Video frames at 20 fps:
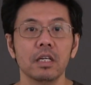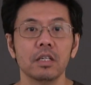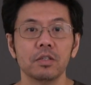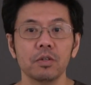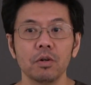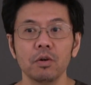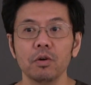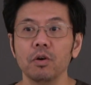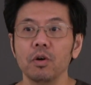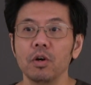
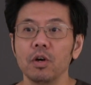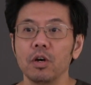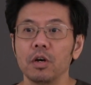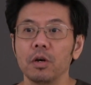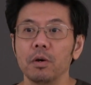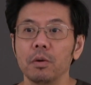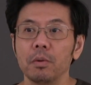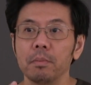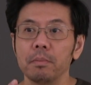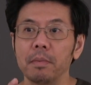So
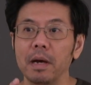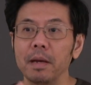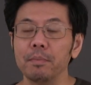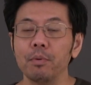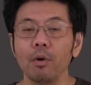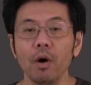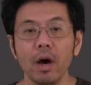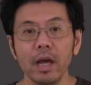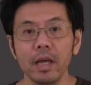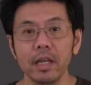my
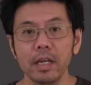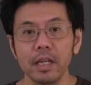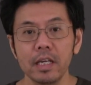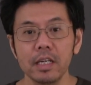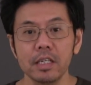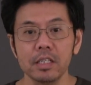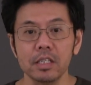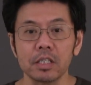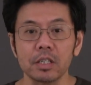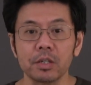point
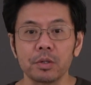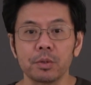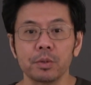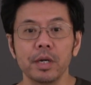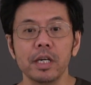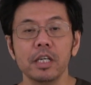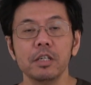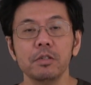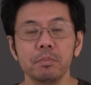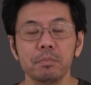is
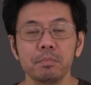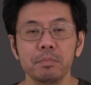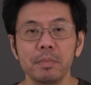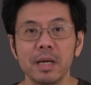great